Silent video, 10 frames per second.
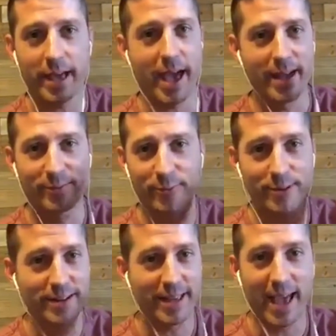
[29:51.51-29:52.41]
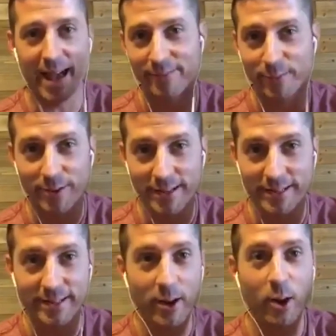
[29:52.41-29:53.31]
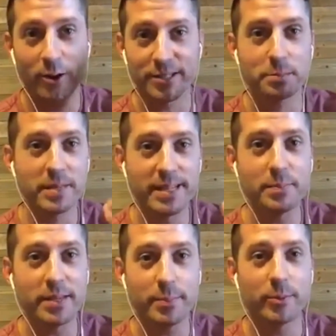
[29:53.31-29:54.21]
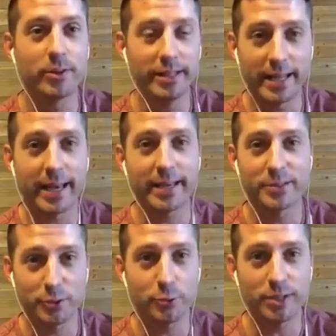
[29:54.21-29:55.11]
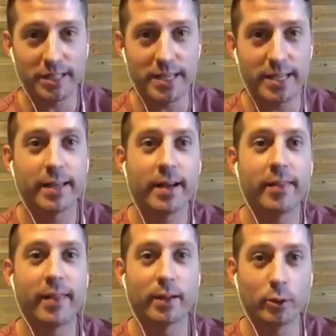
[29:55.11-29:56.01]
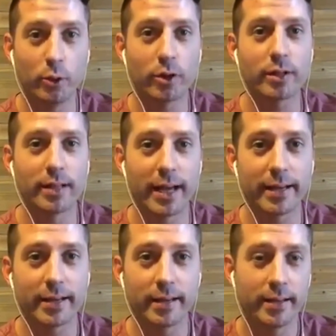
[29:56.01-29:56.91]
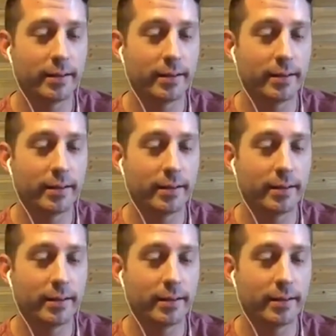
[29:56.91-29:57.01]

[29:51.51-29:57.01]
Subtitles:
add friend, add friend on as many people a day as you see that look like,